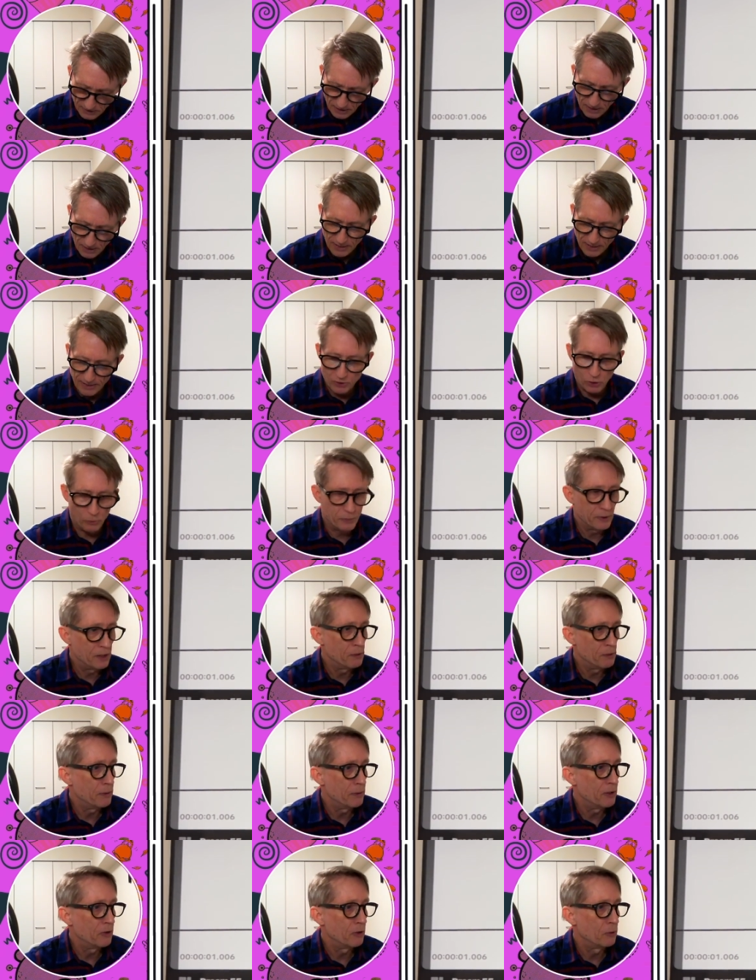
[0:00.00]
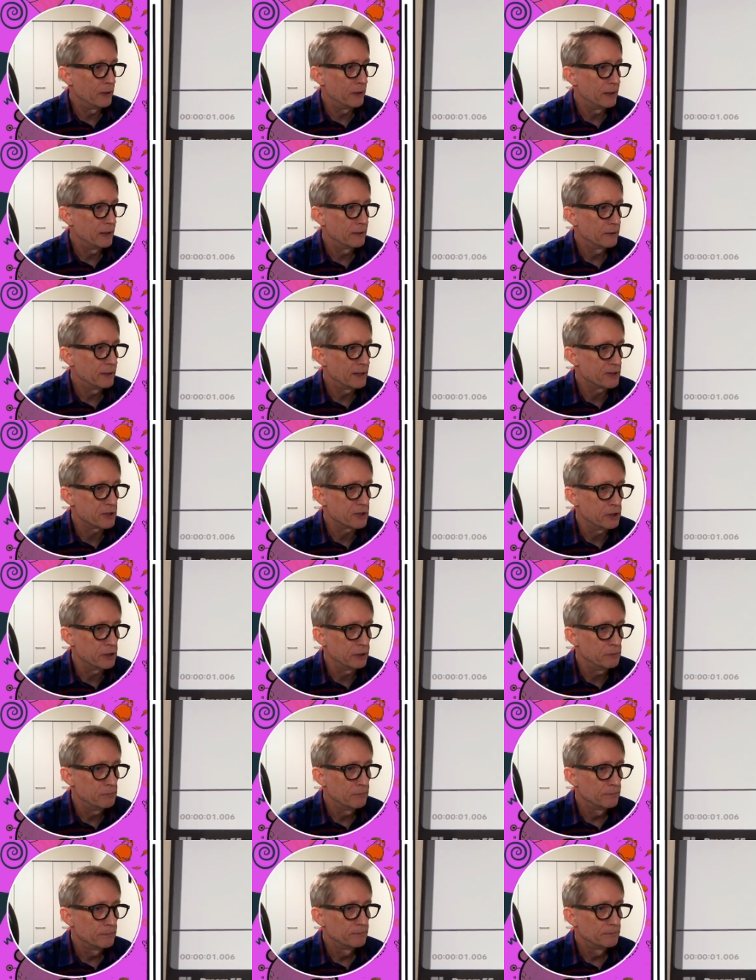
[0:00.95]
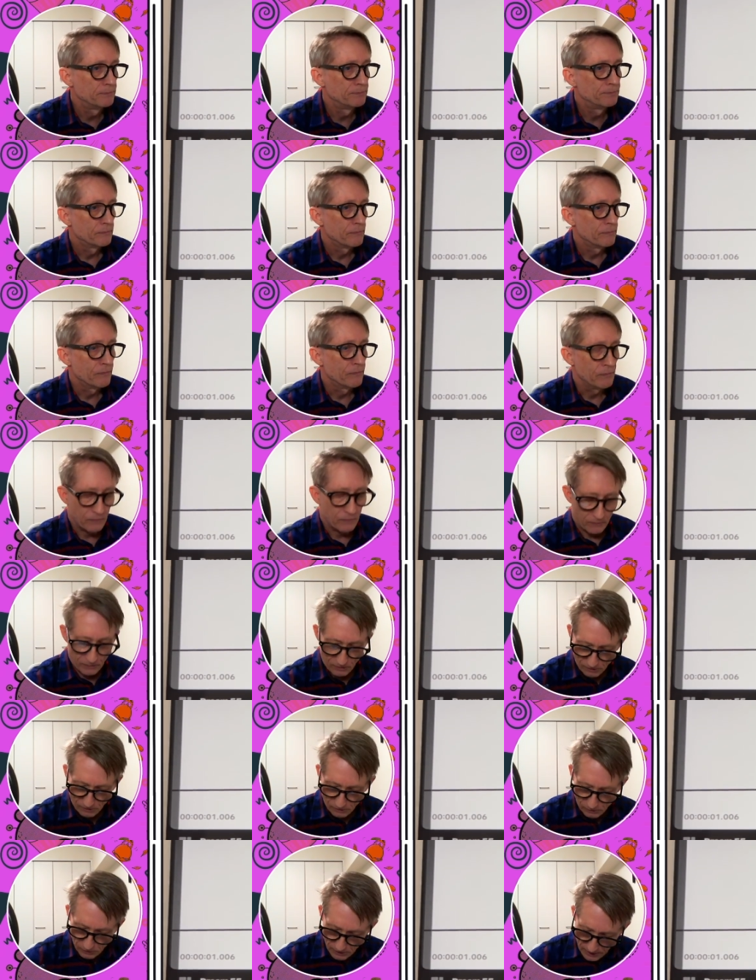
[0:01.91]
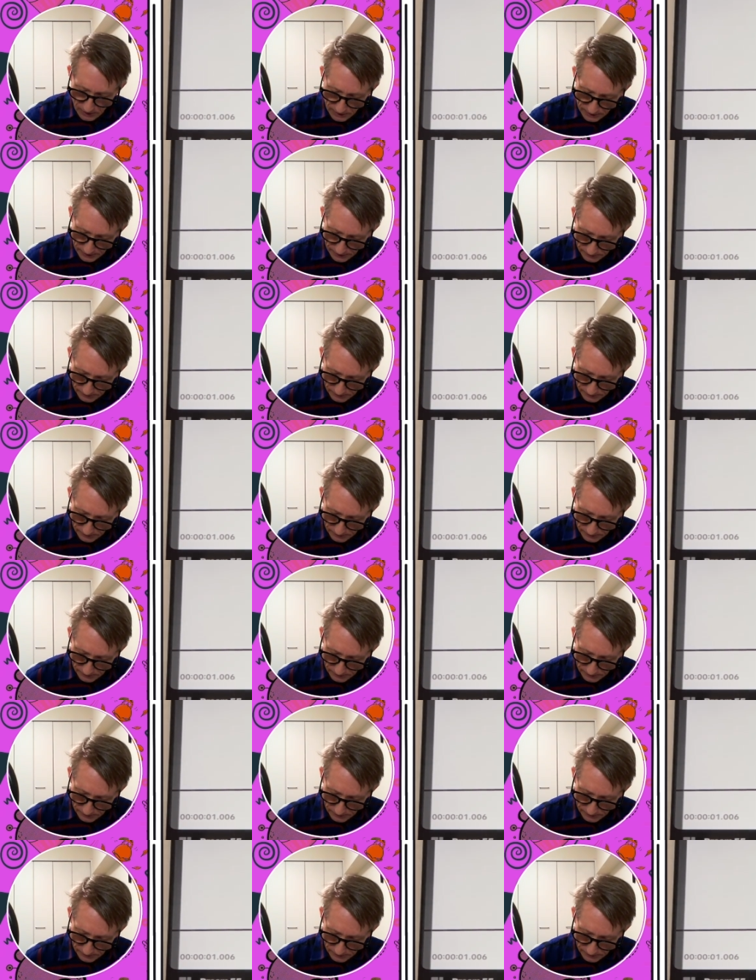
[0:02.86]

eyes open up all the way. That's good. All right.